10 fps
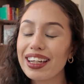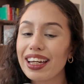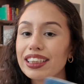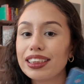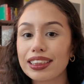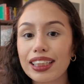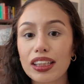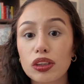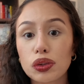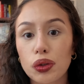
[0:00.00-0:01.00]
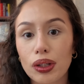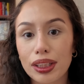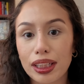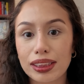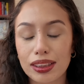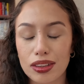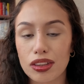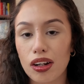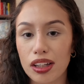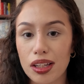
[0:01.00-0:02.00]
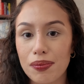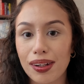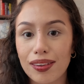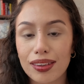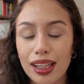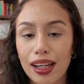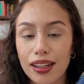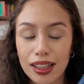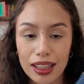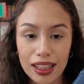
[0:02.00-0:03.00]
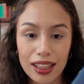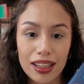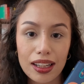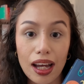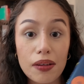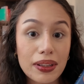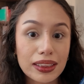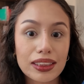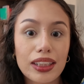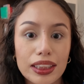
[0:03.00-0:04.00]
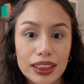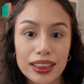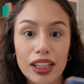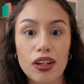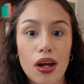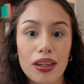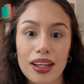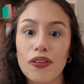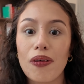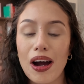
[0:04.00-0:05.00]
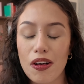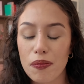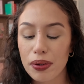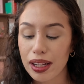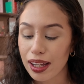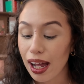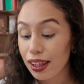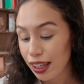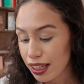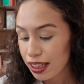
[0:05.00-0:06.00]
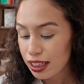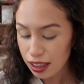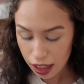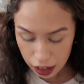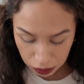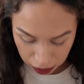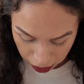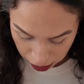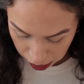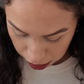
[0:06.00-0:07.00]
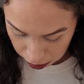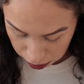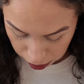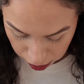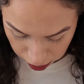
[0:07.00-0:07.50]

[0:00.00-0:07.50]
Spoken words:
It's just like the storylines that they're talking about that, I mean, it's good. It's just like not like wow, but I like it. I only have